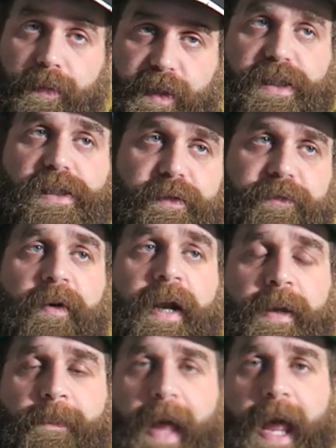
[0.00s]
this is a
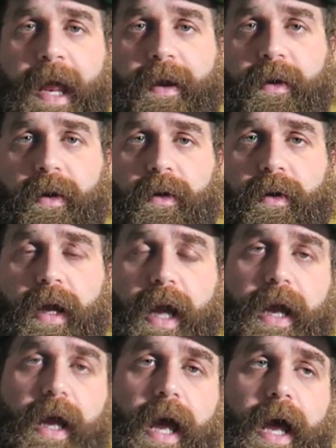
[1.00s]
funny man,
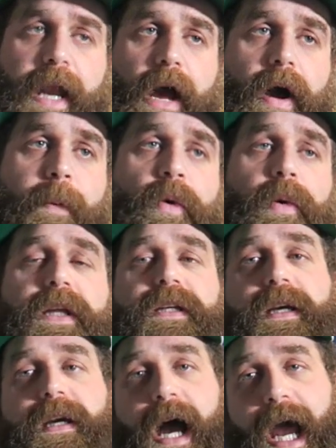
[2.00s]
okay? And now I'm going
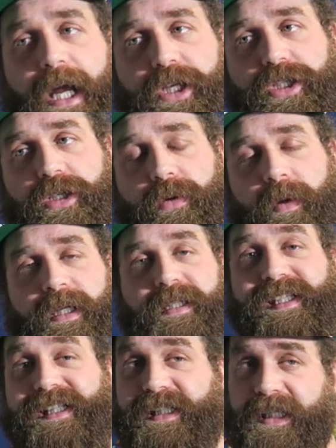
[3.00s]
to guide you
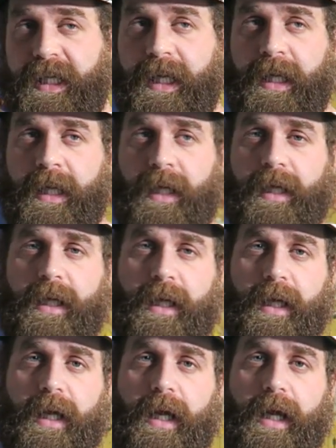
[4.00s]
into seeing
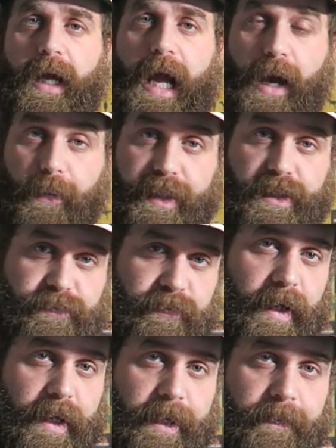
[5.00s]
how he's
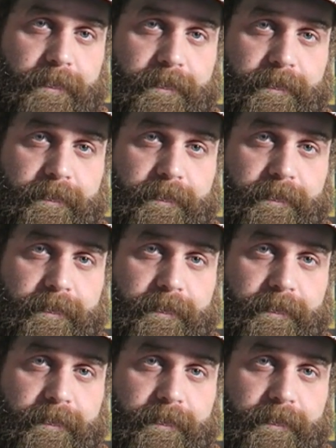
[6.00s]
funny.